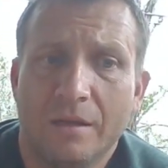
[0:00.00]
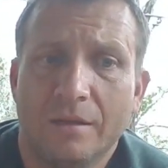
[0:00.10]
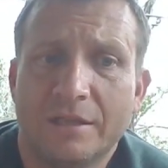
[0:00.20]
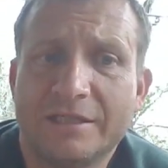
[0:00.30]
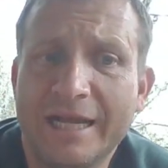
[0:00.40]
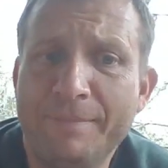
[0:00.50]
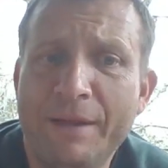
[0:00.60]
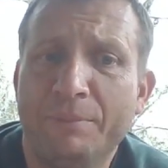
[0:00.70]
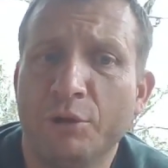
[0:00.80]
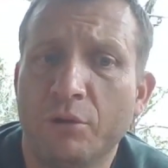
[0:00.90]
The same
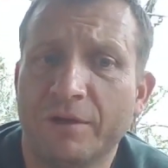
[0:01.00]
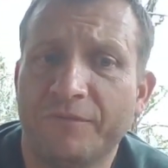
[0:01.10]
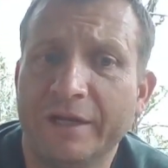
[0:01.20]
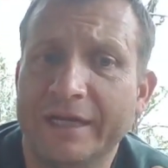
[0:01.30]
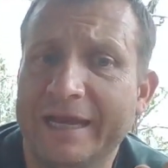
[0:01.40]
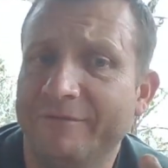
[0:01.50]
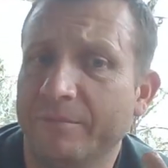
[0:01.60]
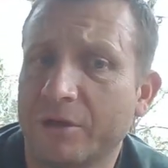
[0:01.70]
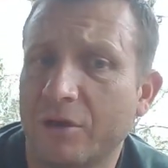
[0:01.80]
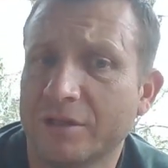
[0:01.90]
people who are defending Kevin
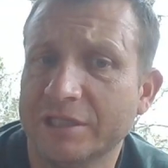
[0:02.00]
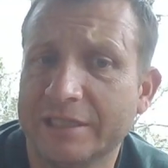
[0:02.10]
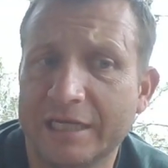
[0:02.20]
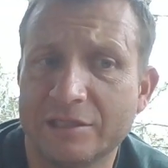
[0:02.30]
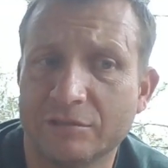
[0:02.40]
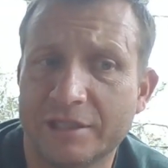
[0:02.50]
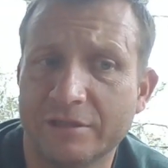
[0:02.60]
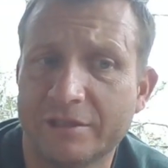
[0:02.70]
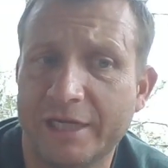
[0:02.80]
McCarthy's national sales